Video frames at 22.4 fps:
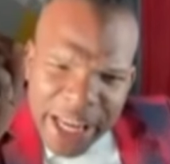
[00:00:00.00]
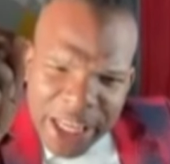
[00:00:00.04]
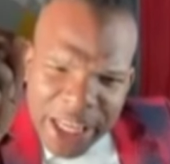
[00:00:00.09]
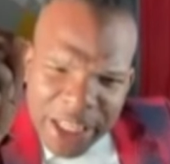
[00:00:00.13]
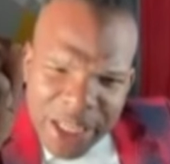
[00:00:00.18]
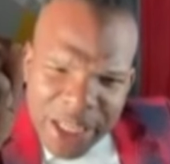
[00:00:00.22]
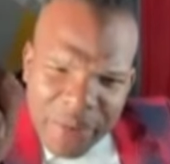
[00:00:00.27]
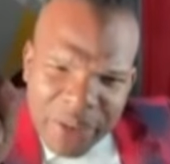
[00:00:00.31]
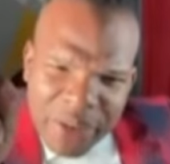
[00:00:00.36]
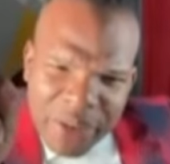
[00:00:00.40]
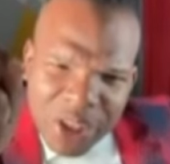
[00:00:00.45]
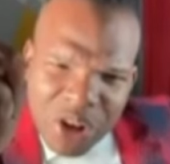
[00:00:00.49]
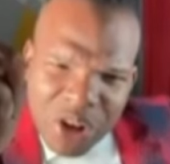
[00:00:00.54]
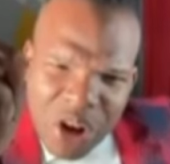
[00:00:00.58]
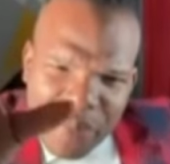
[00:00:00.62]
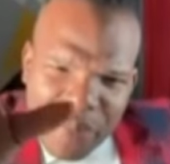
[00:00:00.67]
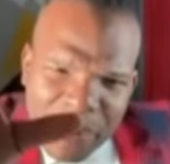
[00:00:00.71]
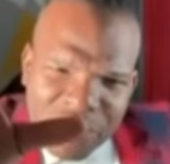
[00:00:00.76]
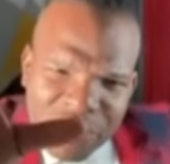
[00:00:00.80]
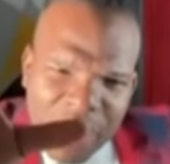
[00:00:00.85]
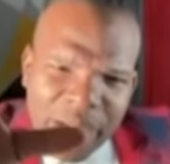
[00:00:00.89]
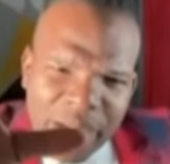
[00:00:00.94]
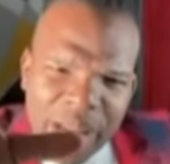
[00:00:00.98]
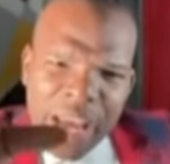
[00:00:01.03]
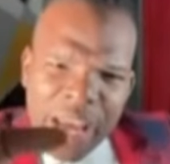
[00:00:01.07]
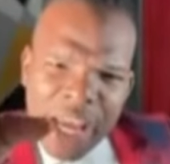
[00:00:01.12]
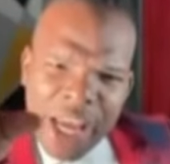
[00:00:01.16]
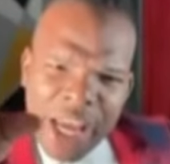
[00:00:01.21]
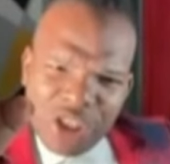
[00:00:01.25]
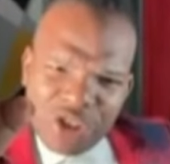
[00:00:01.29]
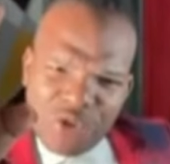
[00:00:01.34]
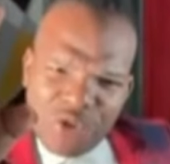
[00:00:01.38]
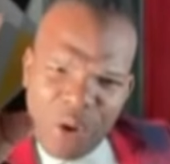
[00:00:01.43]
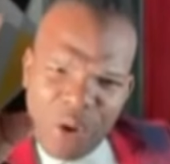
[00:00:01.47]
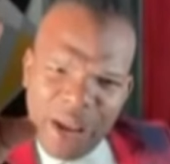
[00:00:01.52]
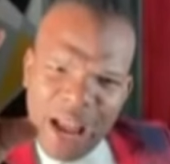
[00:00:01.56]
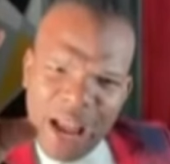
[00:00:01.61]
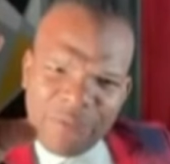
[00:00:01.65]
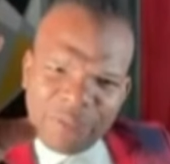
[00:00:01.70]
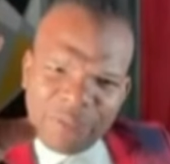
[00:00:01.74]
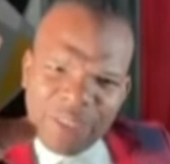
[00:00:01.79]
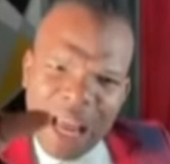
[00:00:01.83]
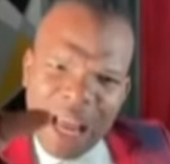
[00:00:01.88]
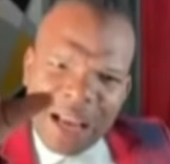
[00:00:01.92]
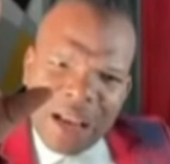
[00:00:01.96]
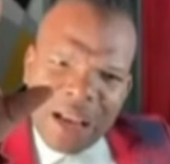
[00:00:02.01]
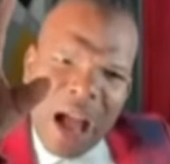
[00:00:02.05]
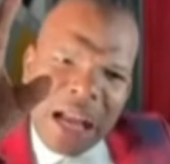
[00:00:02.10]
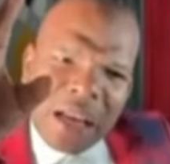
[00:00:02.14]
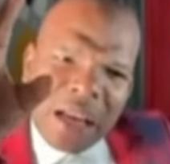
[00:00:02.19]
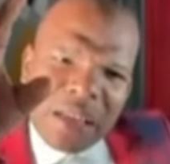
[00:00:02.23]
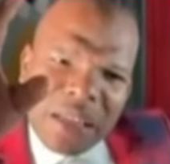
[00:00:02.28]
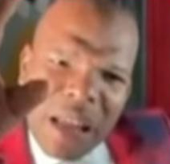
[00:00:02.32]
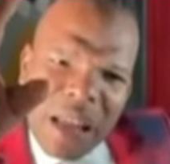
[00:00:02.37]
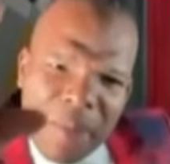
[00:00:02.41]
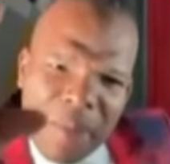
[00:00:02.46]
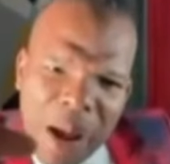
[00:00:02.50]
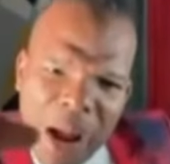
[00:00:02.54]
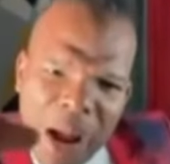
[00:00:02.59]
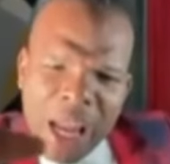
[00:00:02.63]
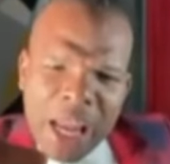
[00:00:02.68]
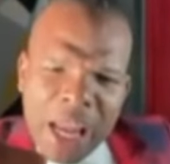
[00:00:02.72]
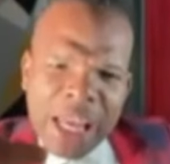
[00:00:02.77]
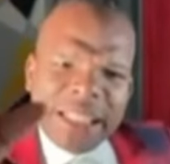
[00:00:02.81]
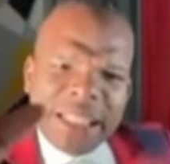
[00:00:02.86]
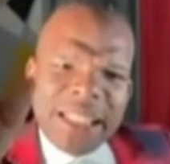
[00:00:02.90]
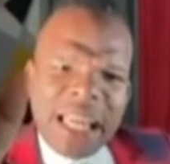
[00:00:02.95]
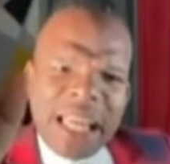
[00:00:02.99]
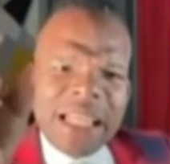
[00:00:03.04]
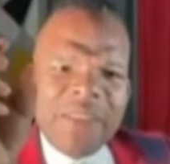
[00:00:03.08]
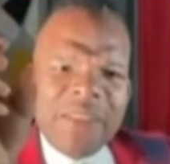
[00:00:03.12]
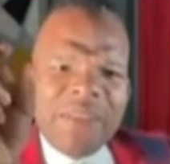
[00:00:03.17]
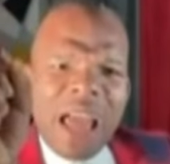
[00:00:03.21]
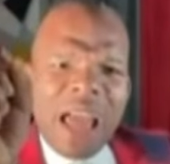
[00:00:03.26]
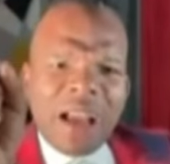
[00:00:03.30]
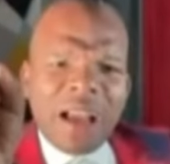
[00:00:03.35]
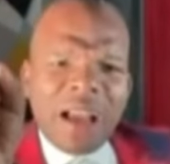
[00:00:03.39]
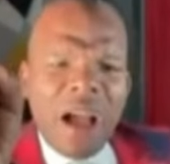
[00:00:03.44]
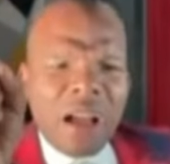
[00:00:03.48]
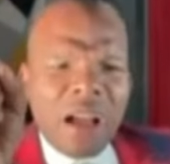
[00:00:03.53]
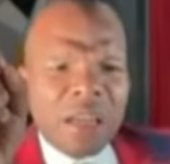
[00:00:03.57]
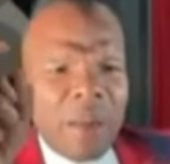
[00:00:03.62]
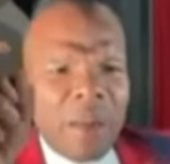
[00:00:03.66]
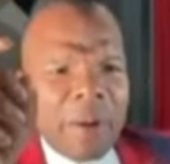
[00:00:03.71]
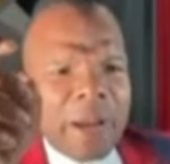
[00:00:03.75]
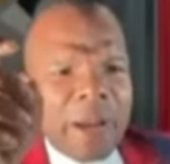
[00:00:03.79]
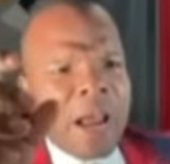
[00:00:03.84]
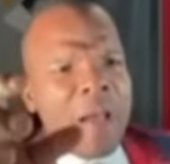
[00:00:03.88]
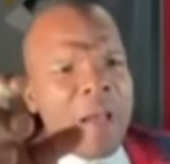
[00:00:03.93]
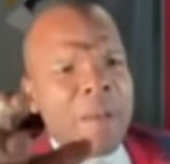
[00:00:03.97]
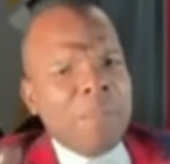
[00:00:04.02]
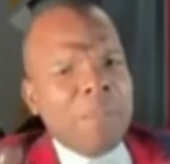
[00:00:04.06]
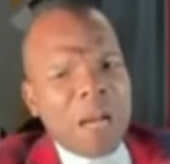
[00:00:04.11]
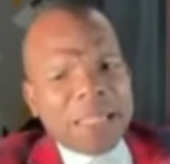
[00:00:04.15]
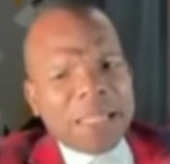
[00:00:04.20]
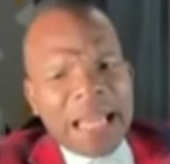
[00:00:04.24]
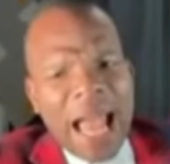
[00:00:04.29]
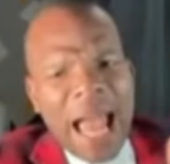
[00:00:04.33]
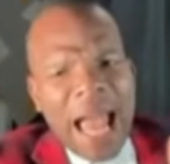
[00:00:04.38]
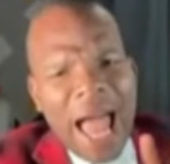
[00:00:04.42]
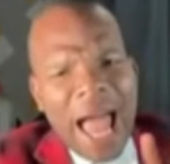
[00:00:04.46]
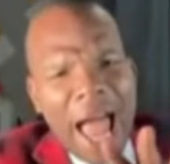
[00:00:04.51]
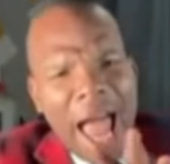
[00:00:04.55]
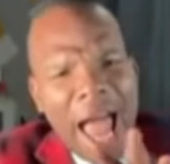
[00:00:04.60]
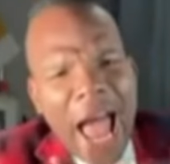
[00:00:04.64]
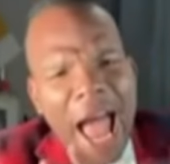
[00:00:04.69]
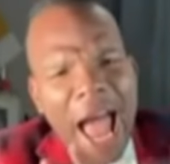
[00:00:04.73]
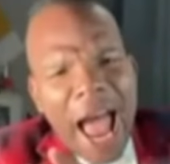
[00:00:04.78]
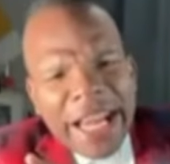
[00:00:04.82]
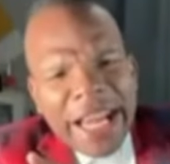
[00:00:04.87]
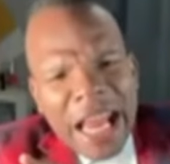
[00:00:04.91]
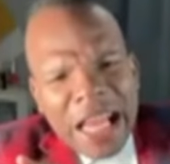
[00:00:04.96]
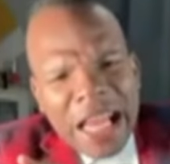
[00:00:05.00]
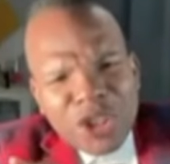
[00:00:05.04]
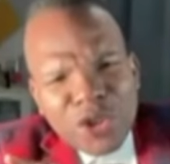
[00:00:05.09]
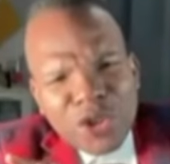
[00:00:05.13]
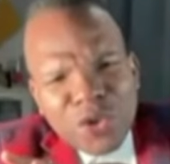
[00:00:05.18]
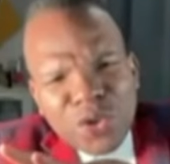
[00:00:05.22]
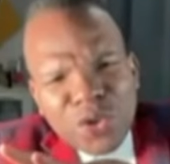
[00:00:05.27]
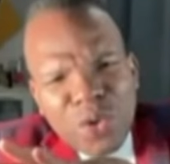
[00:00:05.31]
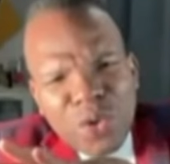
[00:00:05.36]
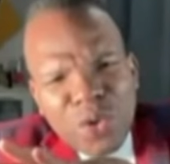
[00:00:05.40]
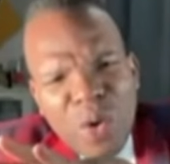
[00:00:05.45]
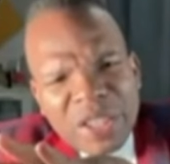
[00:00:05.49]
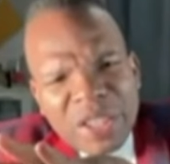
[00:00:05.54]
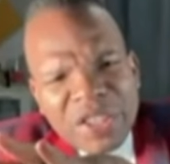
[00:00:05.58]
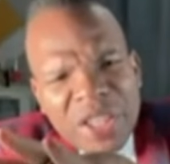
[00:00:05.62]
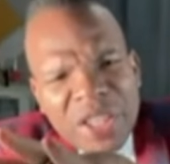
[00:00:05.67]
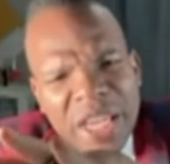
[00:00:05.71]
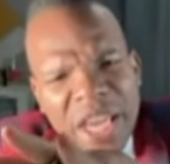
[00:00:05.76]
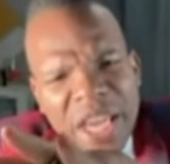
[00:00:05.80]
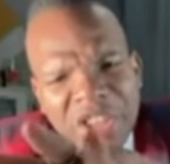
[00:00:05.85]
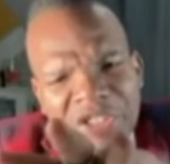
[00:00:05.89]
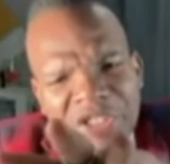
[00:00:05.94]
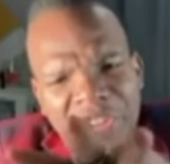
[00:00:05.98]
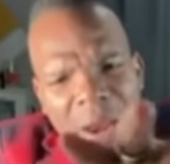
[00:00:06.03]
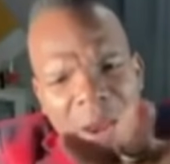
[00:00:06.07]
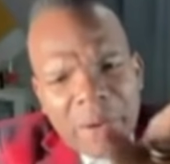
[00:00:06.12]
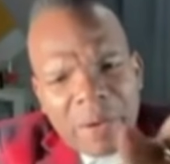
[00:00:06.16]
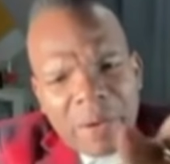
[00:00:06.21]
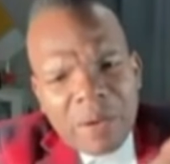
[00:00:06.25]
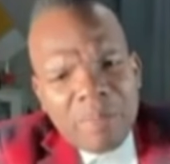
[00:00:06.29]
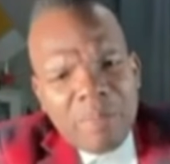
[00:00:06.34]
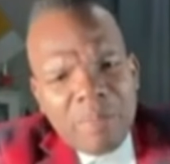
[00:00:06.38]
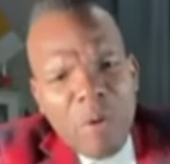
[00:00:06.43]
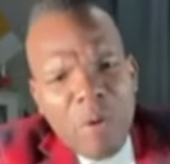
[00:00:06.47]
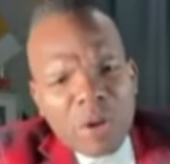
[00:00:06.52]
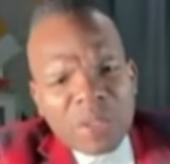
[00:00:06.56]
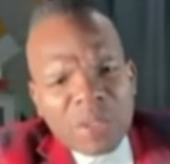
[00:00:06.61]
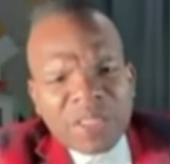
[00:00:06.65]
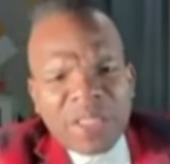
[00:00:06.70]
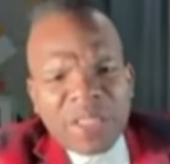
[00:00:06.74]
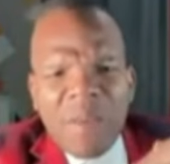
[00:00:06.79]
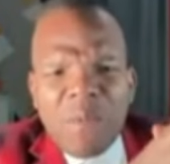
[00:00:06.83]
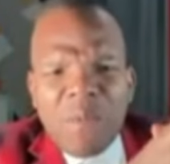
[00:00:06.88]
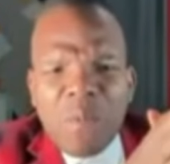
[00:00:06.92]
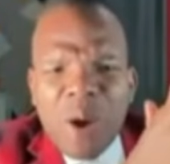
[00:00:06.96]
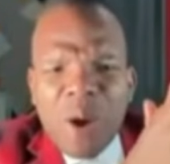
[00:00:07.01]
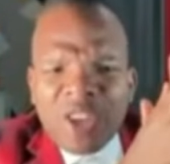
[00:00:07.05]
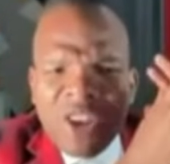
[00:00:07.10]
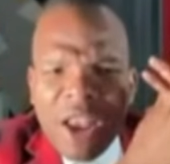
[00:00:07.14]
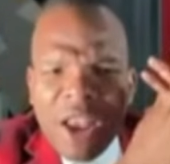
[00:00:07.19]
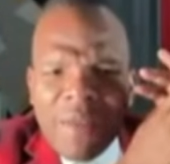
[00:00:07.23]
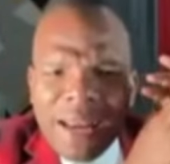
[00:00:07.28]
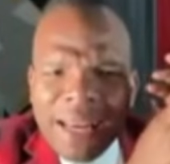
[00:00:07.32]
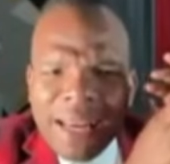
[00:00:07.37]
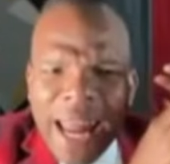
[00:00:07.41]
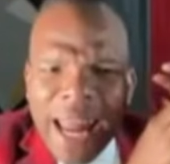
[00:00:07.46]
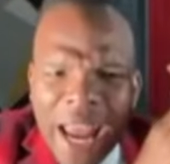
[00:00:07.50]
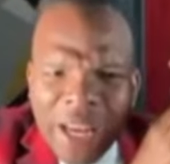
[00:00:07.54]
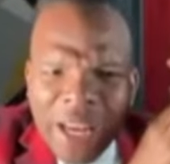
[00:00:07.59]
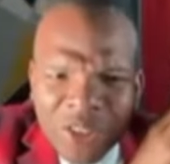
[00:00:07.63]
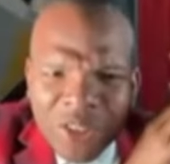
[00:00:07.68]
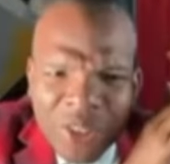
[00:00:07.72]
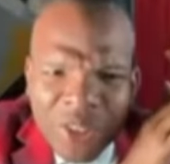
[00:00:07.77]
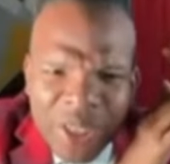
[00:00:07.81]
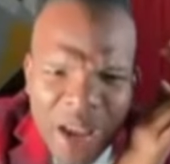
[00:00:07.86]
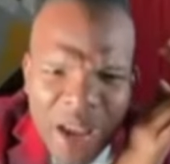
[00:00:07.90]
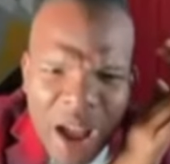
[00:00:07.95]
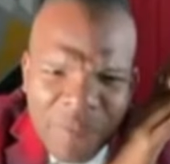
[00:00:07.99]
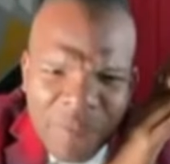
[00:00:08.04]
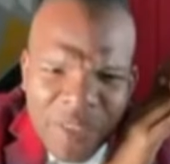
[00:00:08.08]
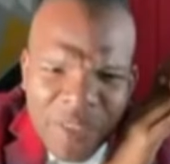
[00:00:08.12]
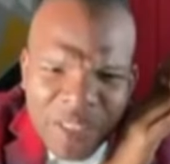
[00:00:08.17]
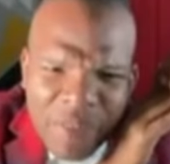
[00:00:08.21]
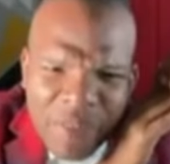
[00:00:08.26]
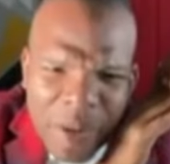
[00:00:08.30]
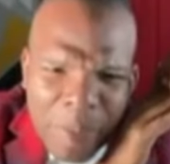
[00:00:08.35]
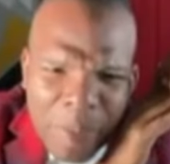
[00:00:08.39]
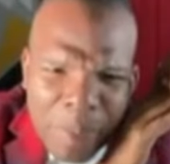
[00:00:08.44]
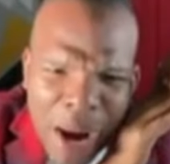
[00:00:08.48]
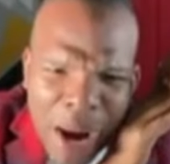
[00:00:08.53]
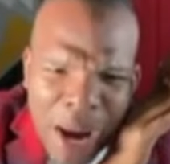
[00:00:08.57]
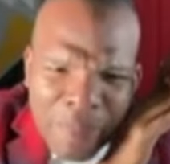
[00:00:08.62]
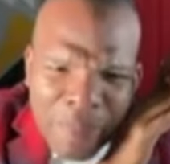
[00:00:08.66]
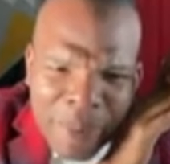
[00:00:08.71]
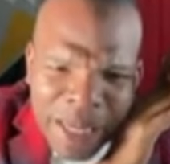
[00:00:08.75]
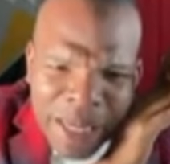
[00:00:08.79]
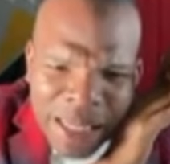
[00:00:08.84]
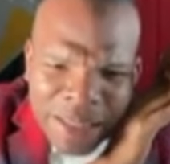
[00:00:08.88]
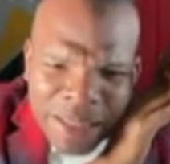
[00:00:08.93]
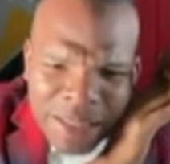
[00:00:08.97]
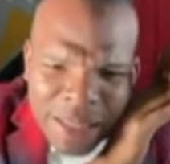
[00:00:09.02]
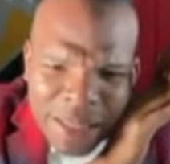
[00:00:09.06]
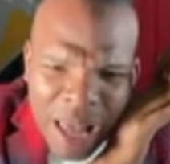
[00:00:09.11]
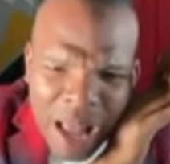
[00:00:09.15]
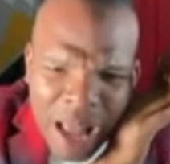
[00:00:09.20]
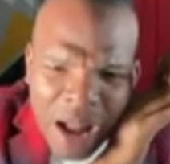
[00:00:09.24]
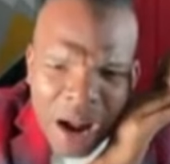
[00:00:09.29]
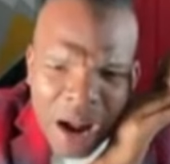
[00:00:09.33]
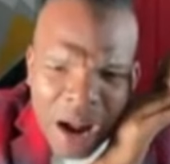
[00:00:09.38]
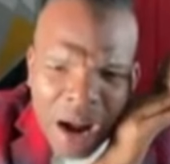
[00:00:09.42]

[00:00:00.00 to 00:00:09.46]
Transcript: Integrity Commission is going after a conglomerate. It's not even a conglomerate, but an association, most of which are aligned to the office of the Prime Minister.